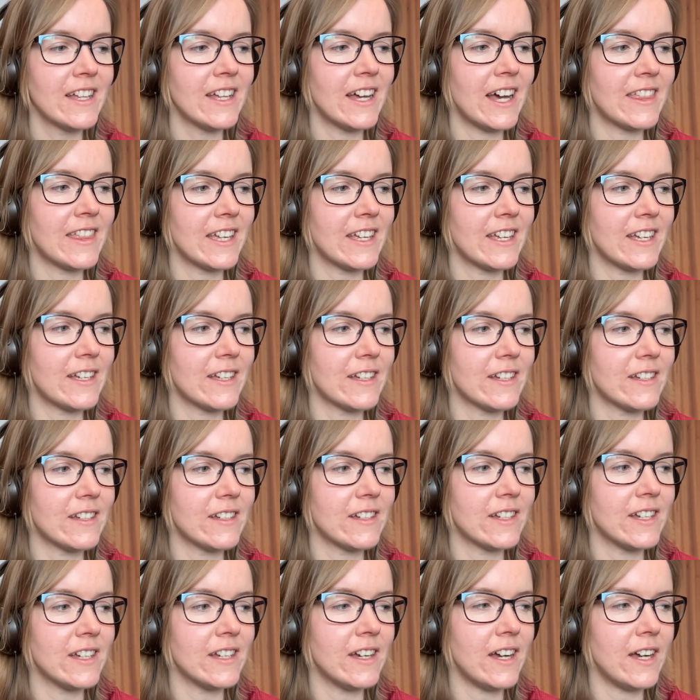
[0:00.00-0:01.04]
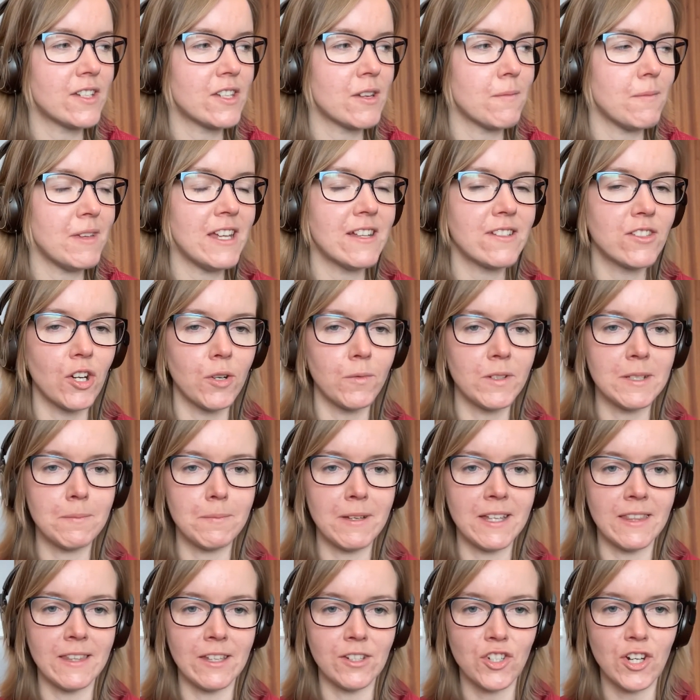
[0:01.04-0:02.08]
I think to me it's always
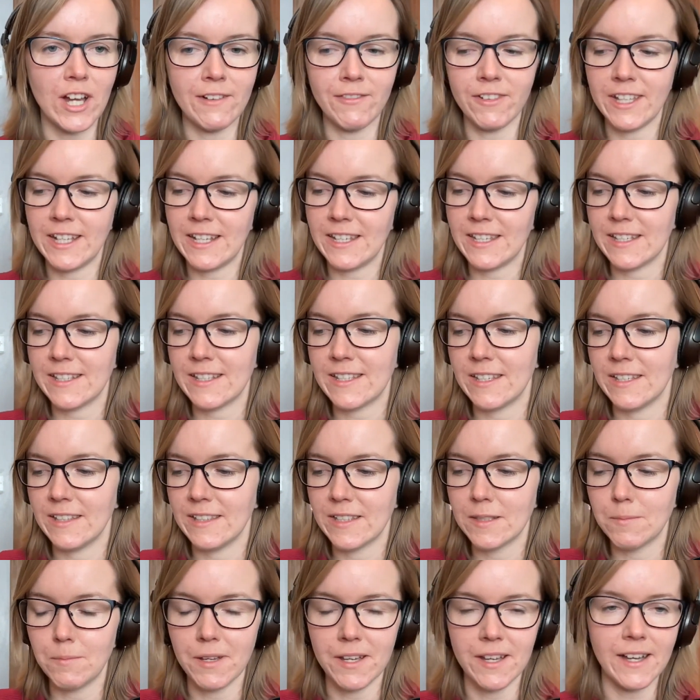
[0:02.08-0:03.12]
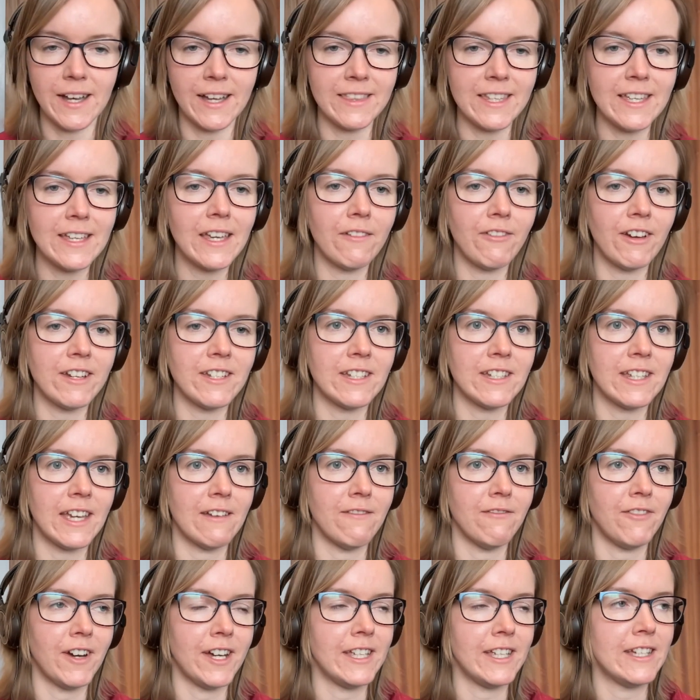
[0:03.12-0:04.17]
been the travelling distance. But I think if I did
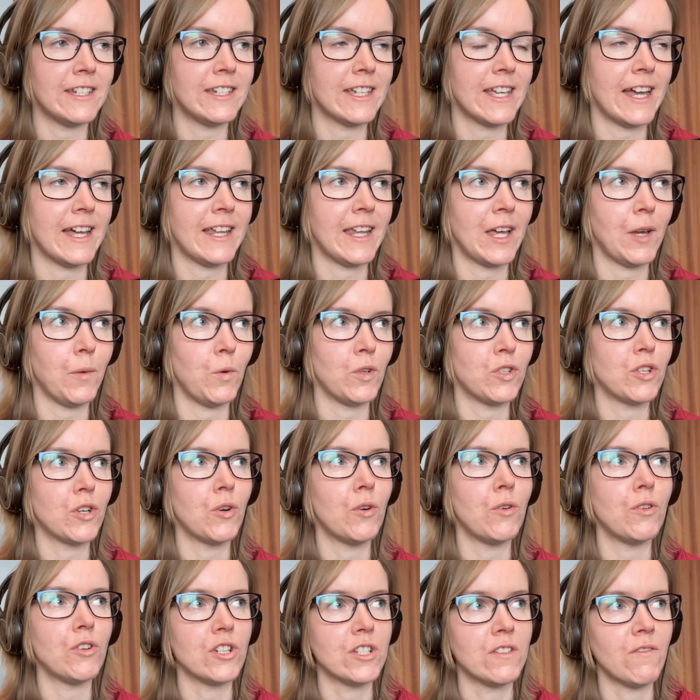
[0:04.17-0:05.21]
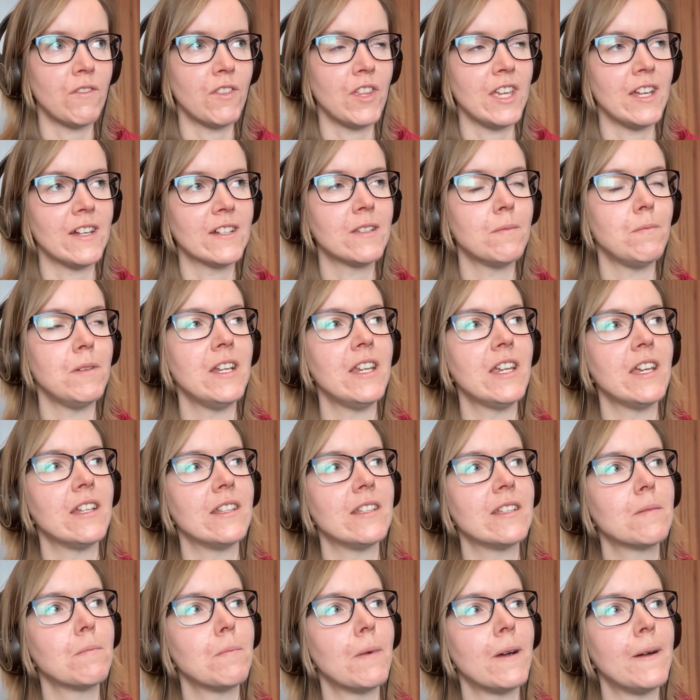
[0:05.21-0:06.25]
get invited again, I would go just for the
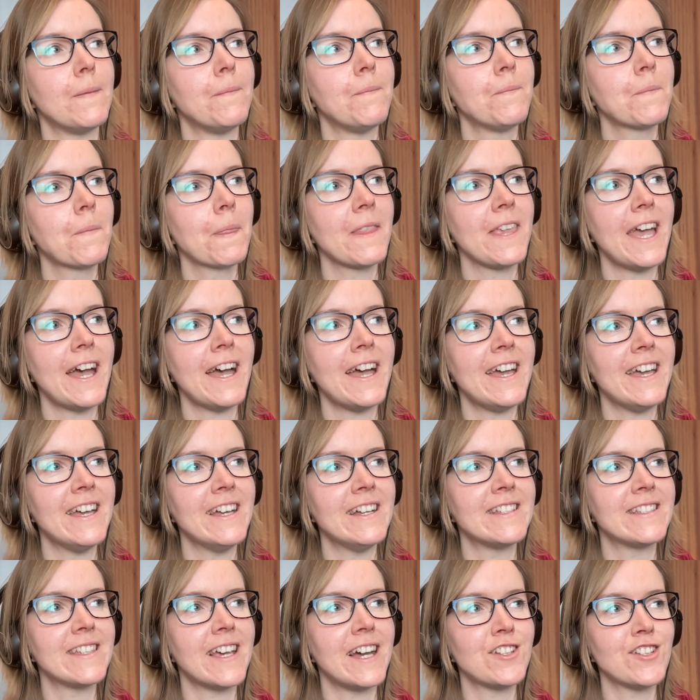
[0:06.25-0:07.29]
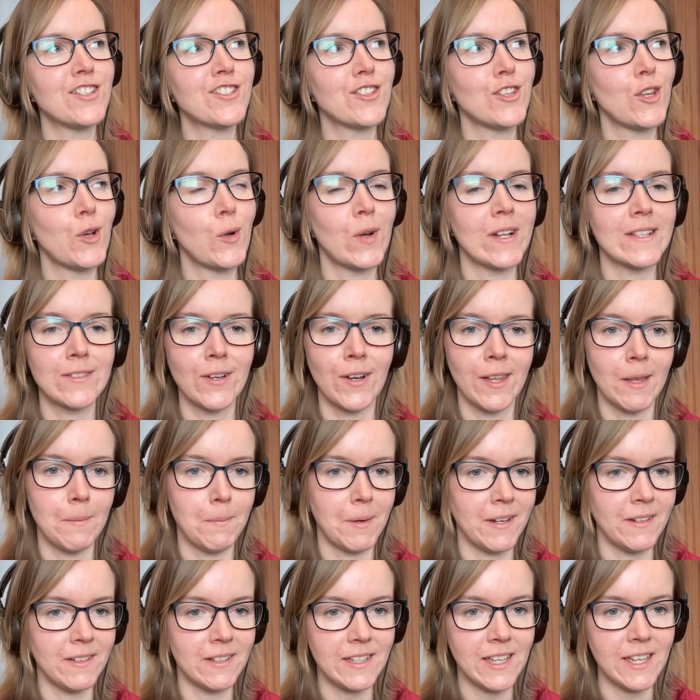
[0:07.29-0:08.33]
experience. But yeah, it is. I just know it's all
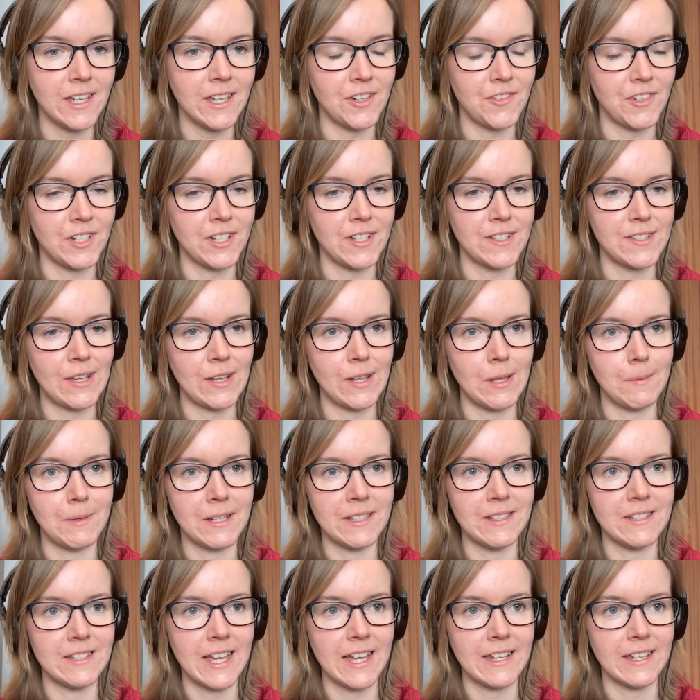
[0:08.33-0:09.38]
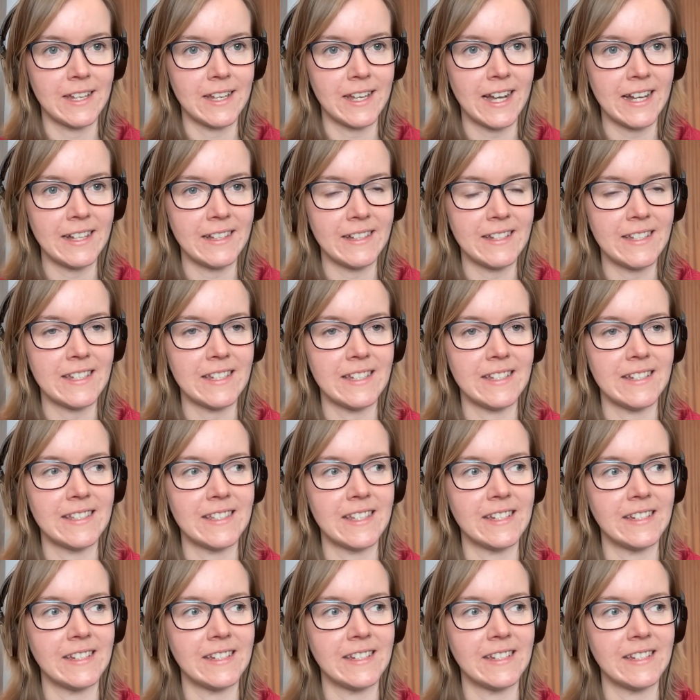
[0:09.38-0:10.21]
about gear and it's all about the technicalities.